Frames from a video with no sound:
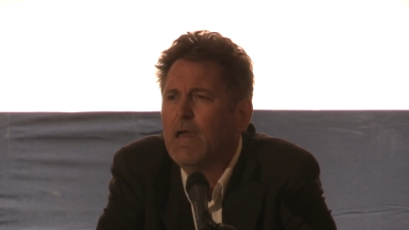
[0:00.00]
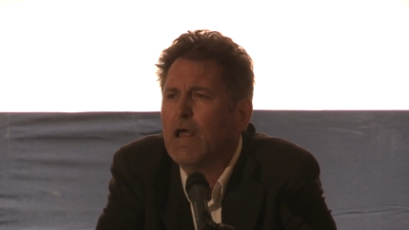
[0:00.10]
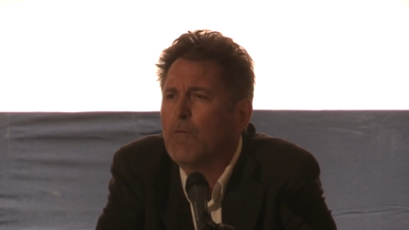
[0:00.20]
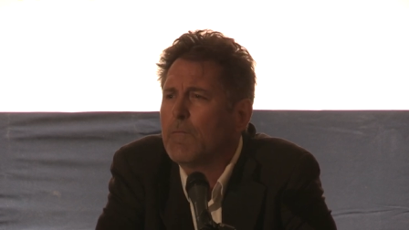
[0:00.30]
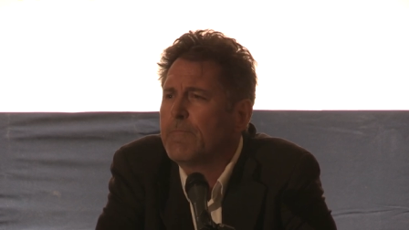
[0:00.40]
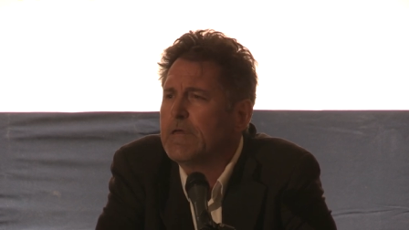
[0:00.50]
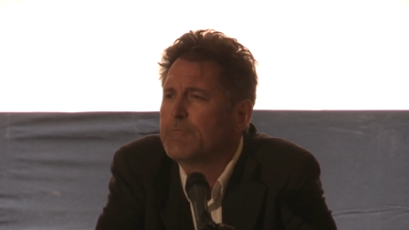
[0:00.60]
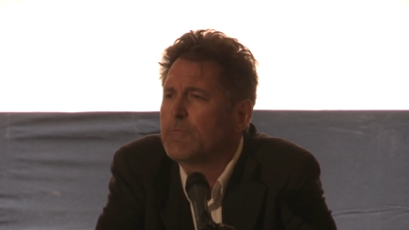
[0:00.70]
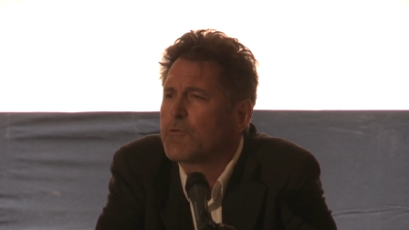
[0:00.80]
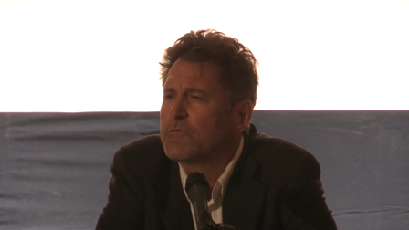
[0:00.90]
and what
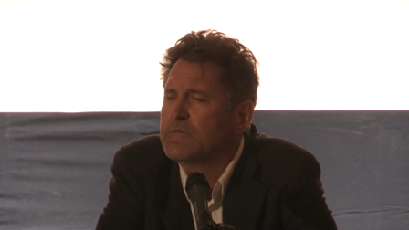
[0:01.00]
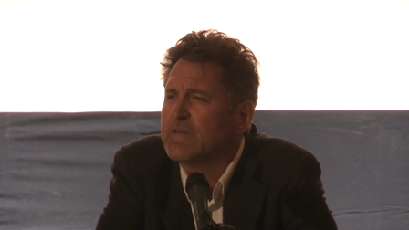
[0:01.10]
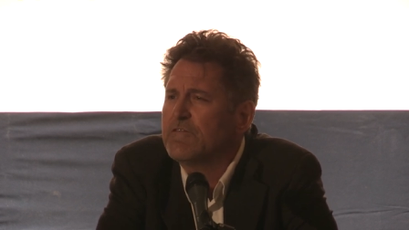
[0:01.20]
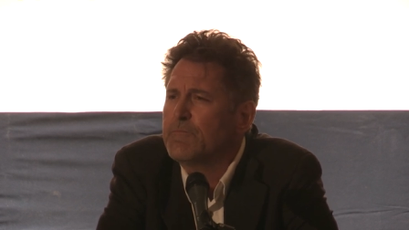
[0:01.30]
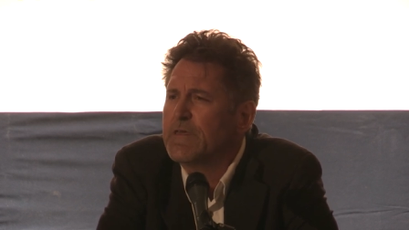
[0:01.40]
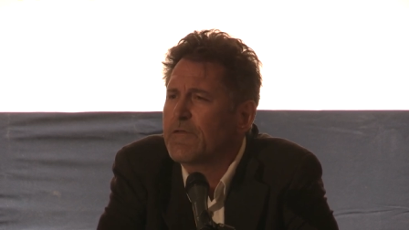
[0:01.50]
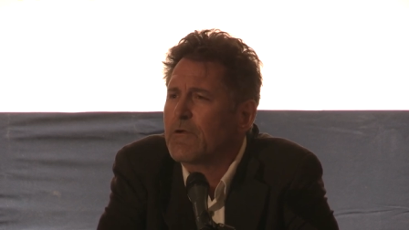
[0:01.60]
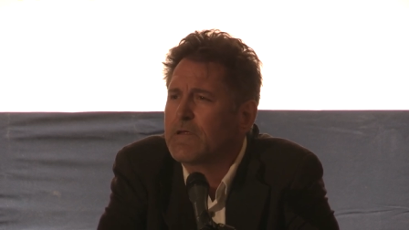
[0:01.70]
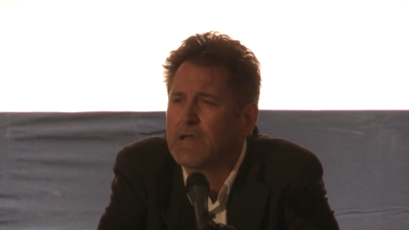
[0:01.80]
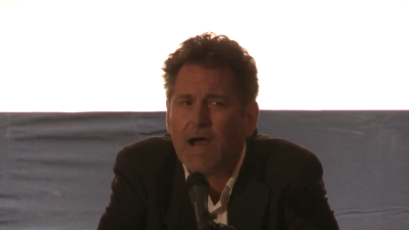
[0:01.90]
people perceive to be
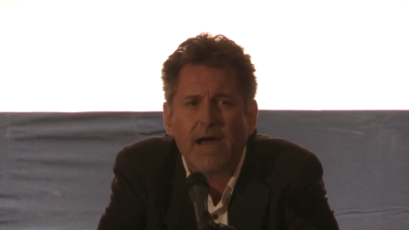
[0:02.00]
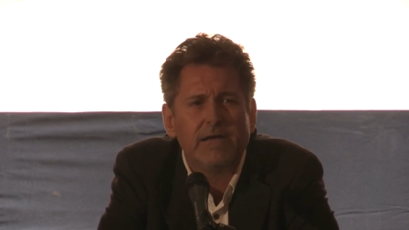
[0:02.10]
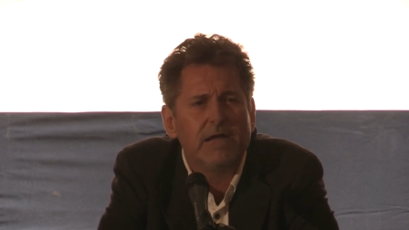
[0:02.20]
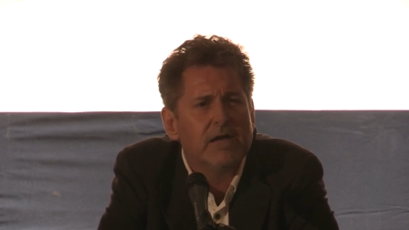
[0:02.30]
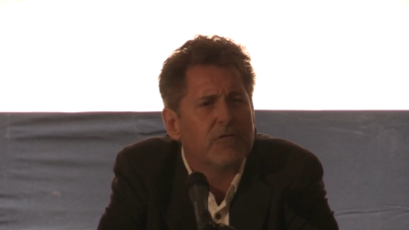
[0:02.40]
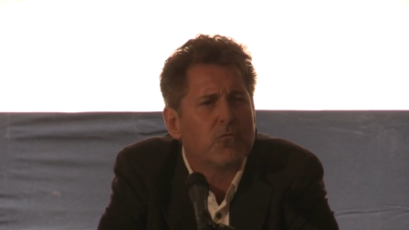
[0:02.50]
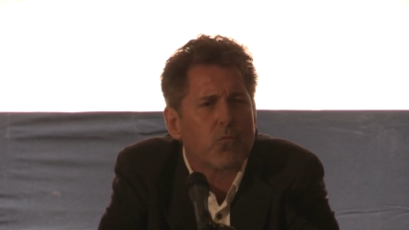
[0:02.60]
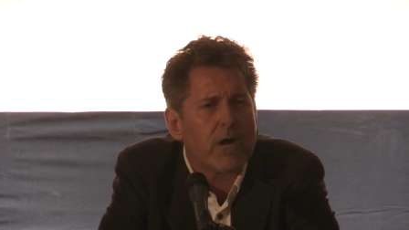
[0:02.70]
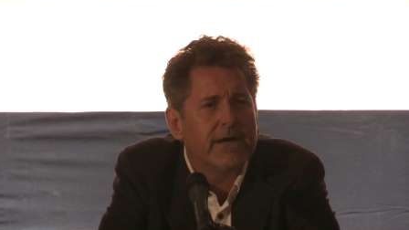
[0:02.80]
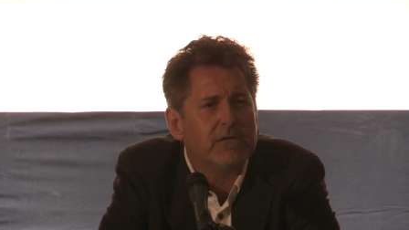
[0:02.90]
their God-given
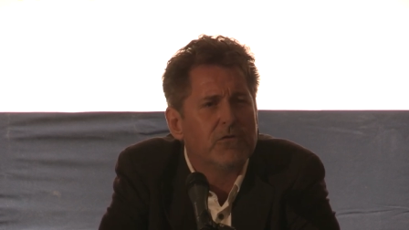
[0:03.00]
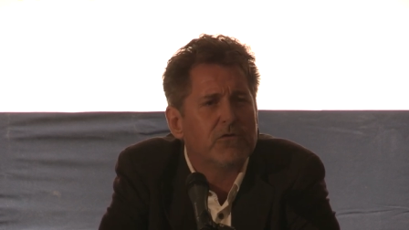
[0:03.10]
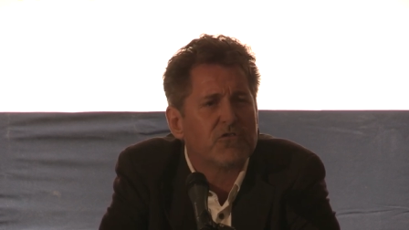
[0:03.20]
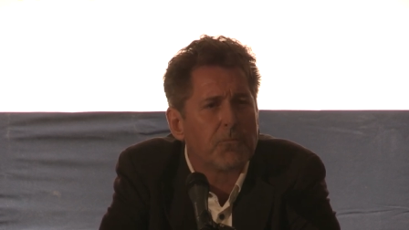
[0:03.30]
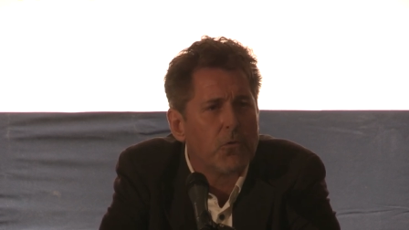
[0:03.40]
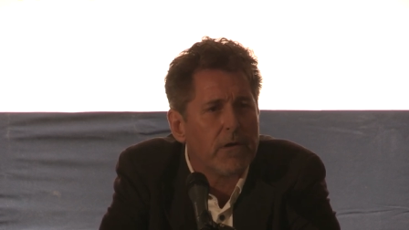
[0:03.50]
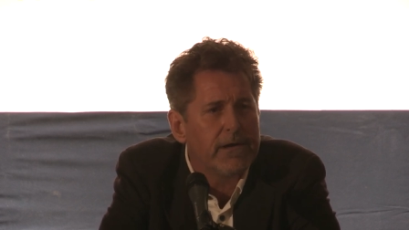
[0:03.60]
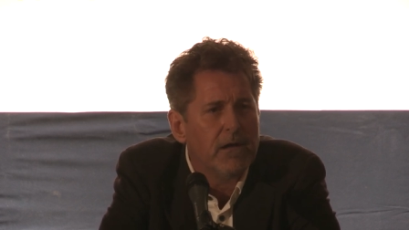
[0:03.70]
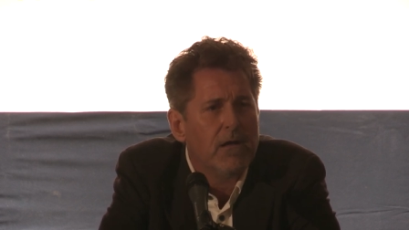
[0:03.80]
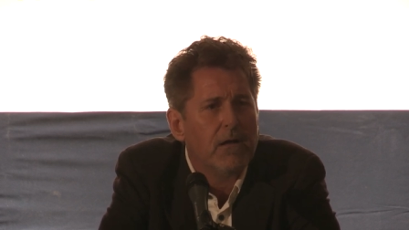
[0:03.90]
right to
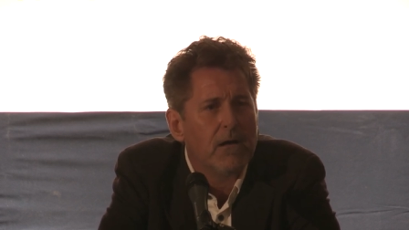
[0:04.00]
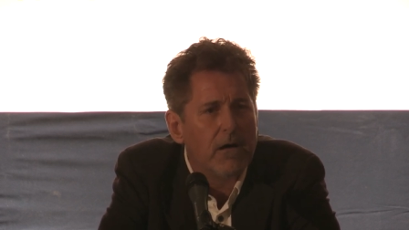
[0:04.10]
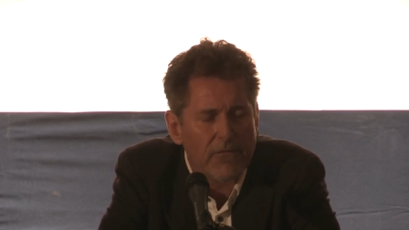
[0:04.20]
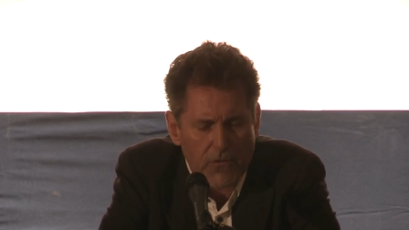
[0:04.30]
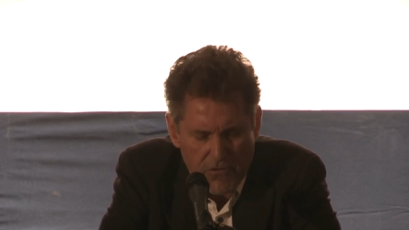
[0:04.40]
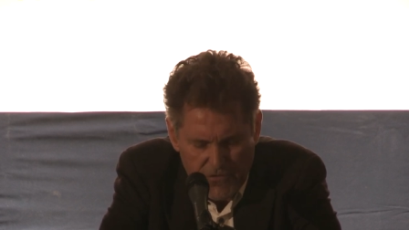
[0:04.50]
exploit other